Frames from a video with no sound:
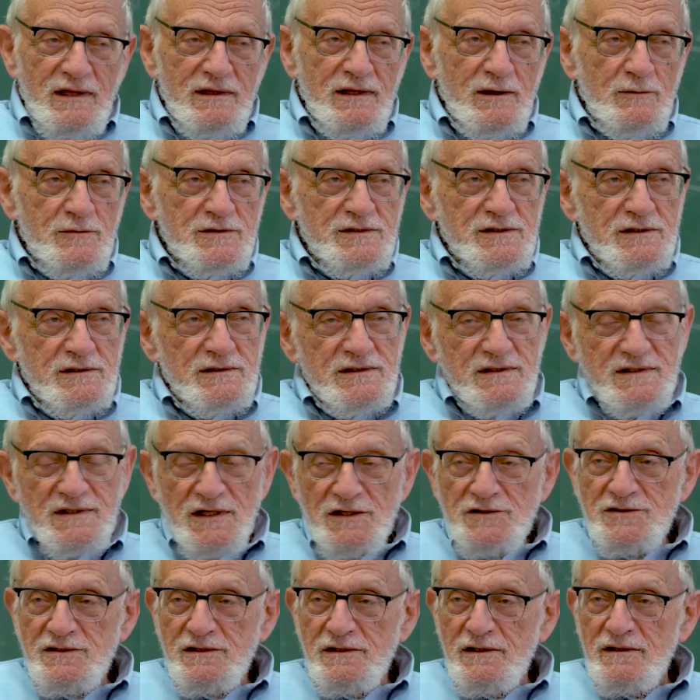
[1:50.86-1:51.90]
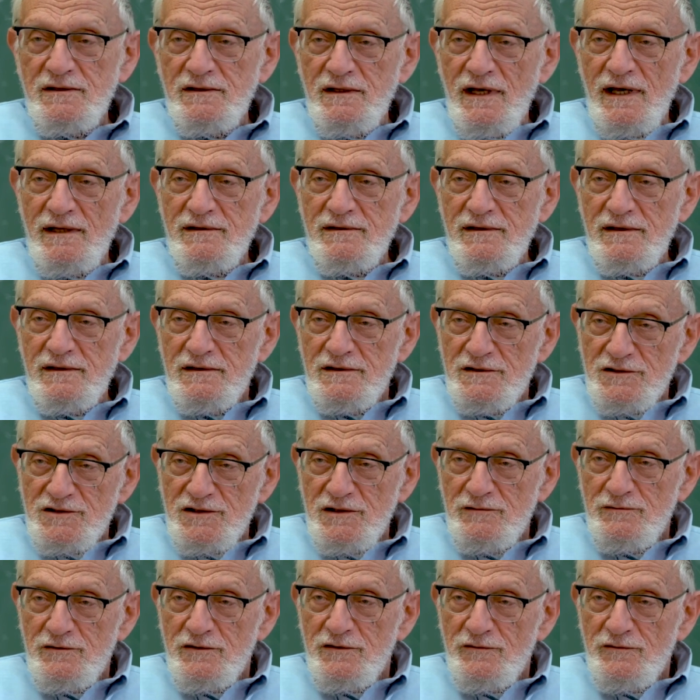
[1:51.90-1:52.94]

was a decision at the yeshiva